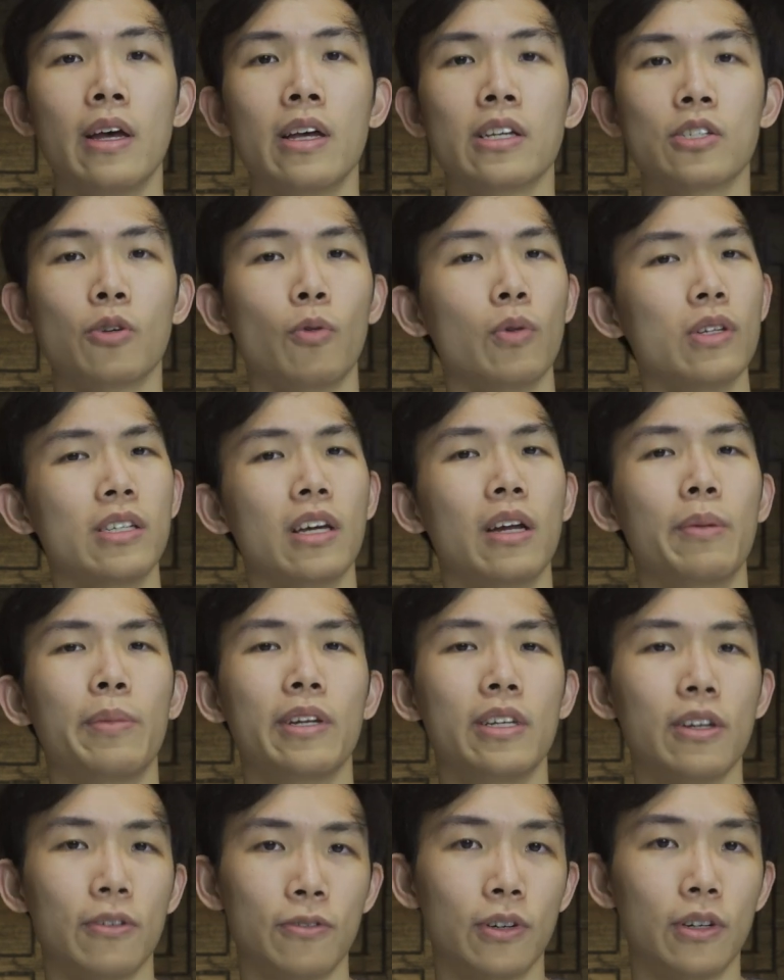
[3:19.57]
So what's going to
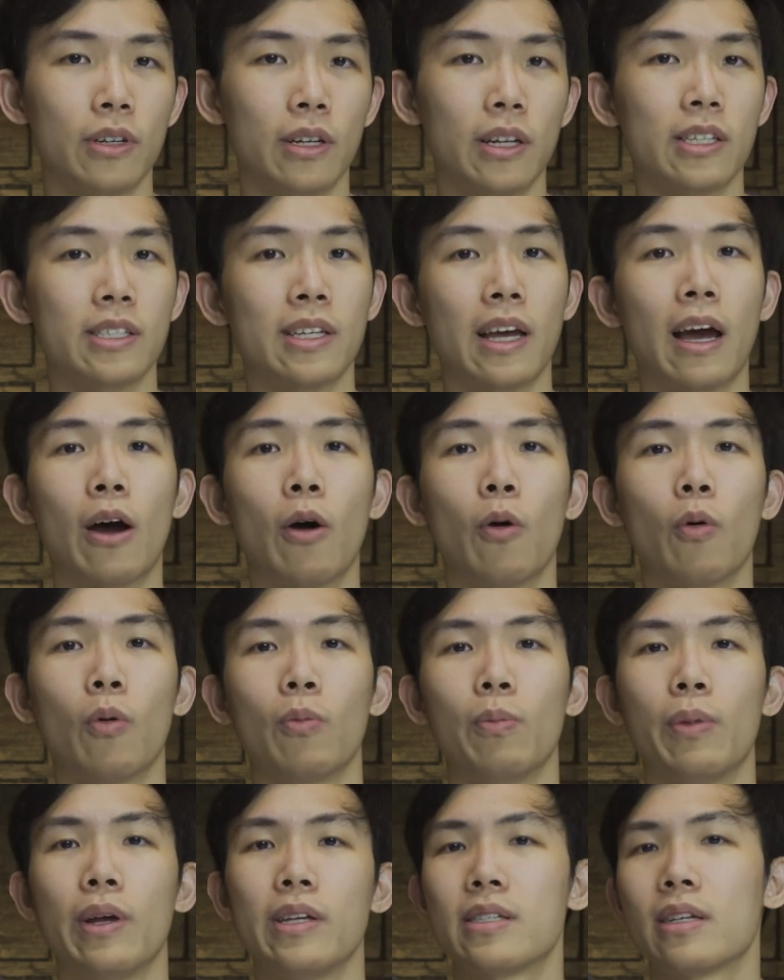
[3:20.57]
be different is
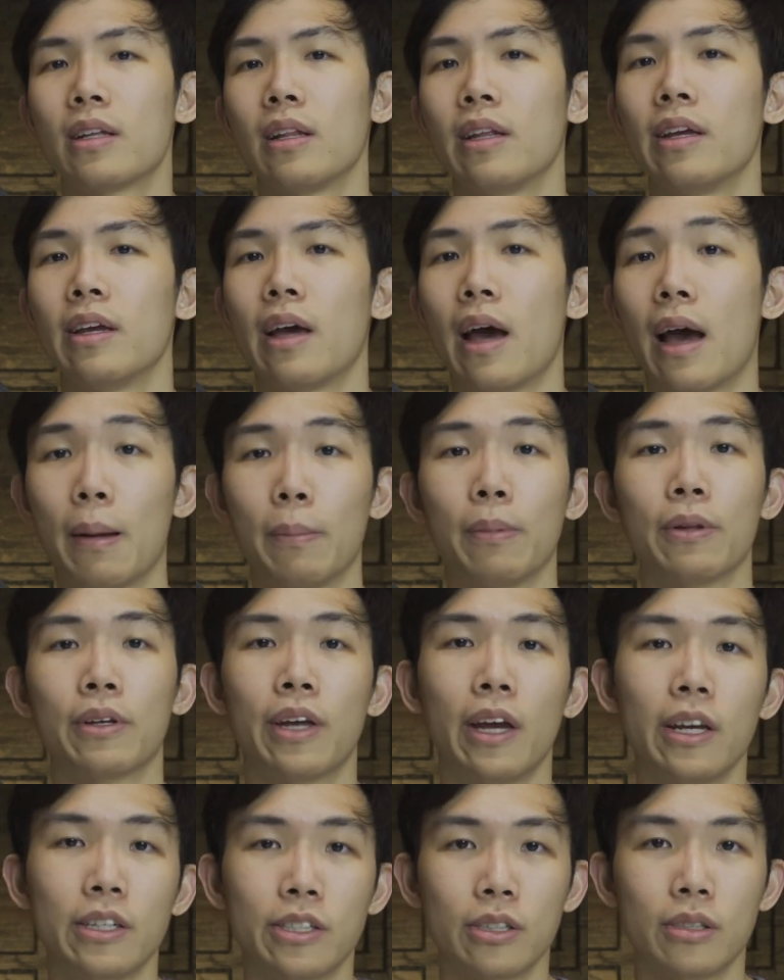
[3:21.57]
how basically
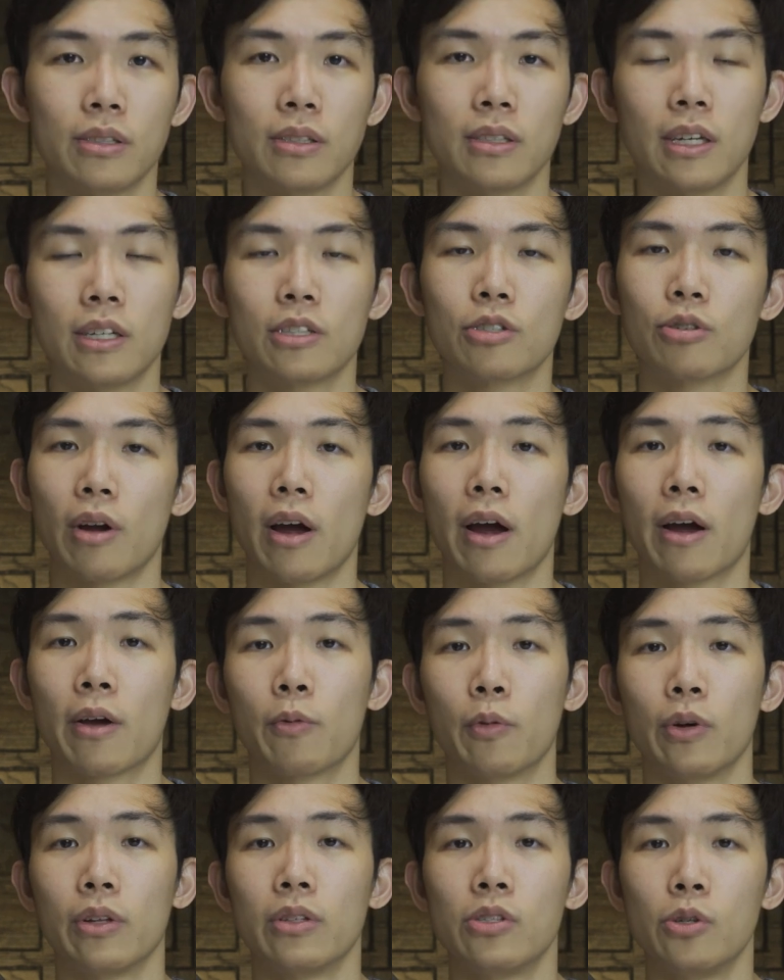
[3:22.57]
applications
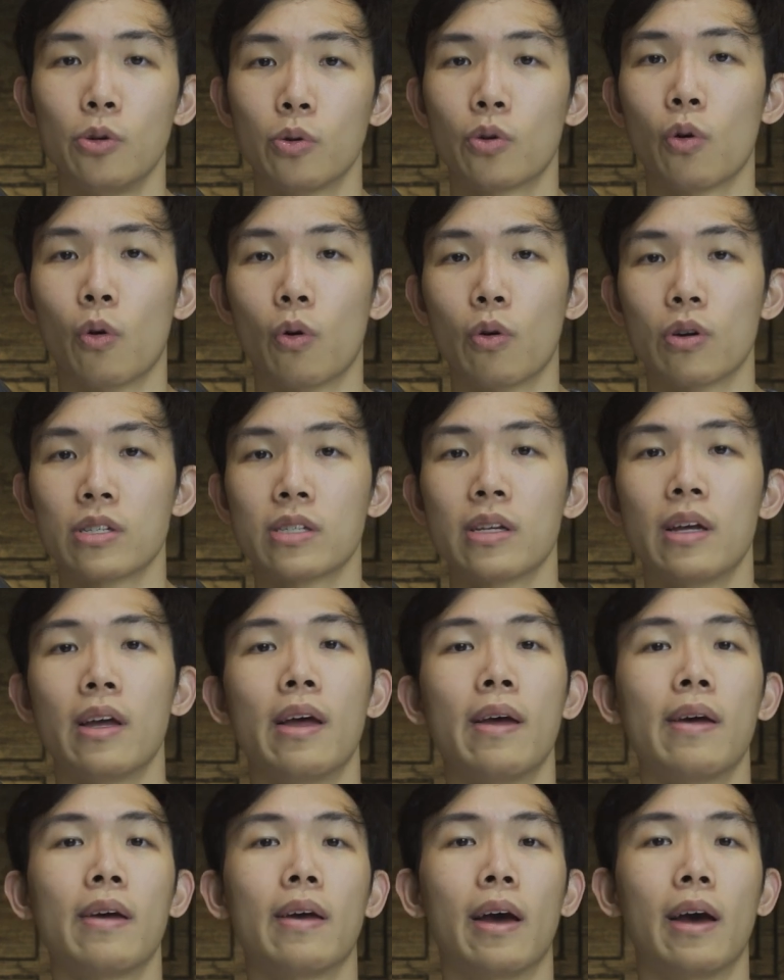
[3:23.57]
interact with two cores
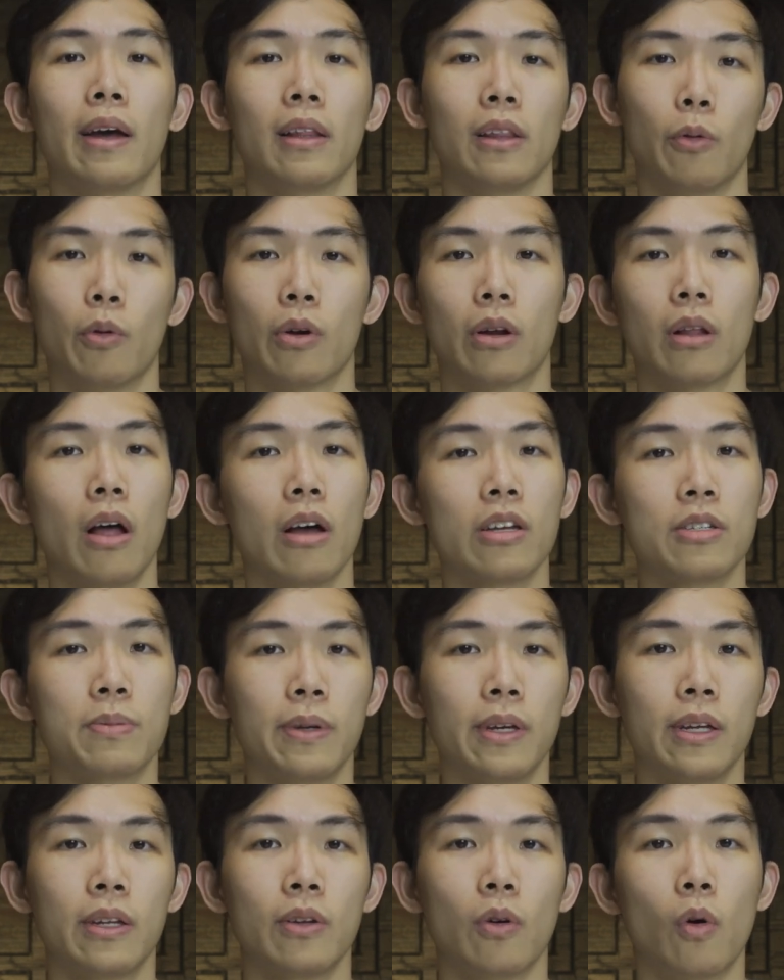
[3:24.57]
at lower clock
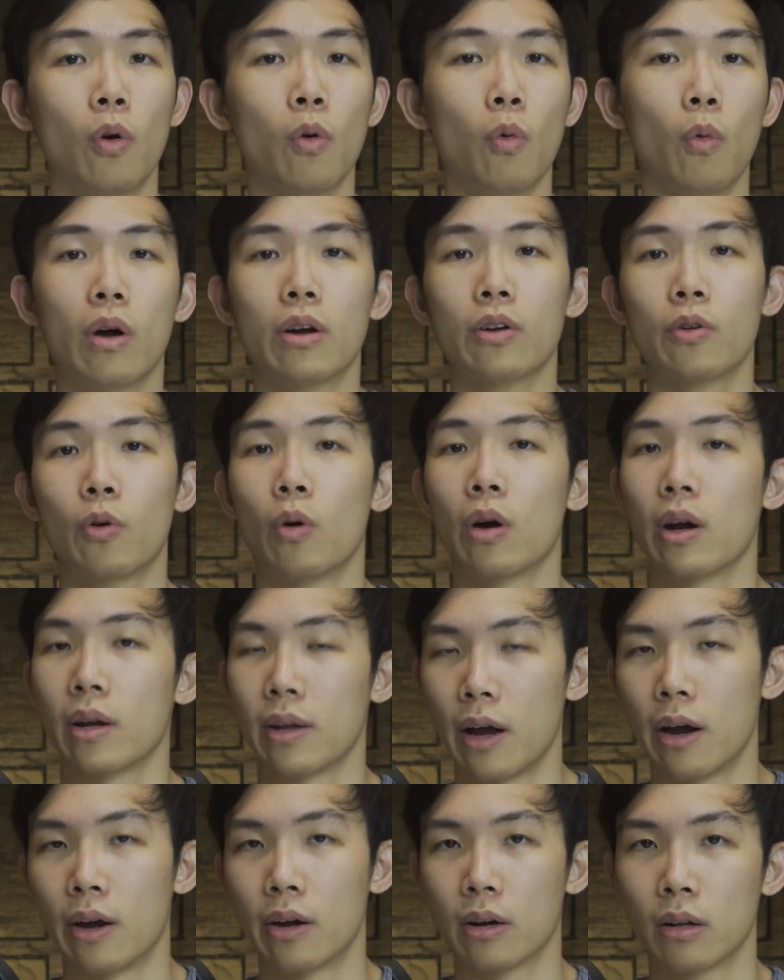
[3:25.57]
speed or one core
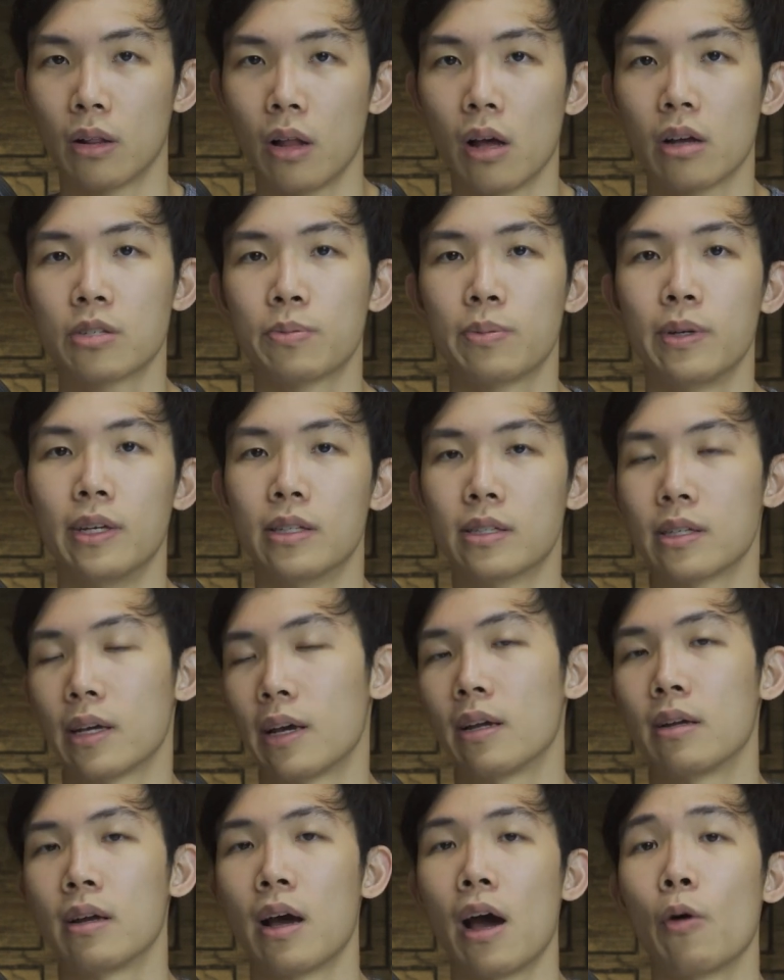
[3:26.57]
at higher clock speeds,
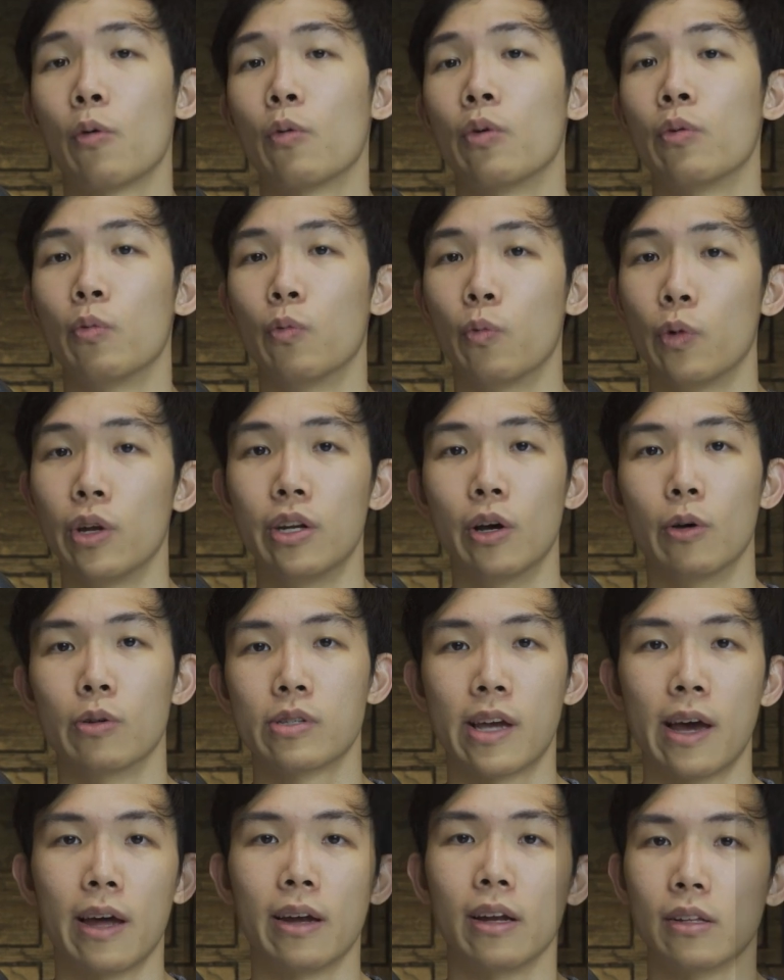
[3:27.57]
and how
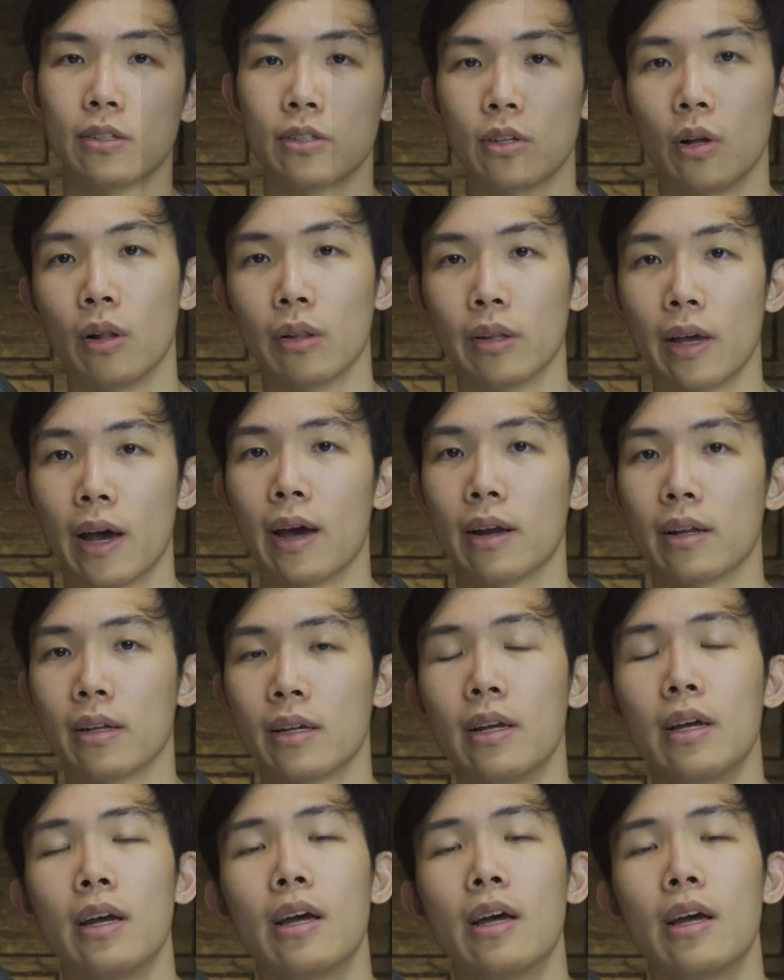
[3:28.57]
Windows handles all that.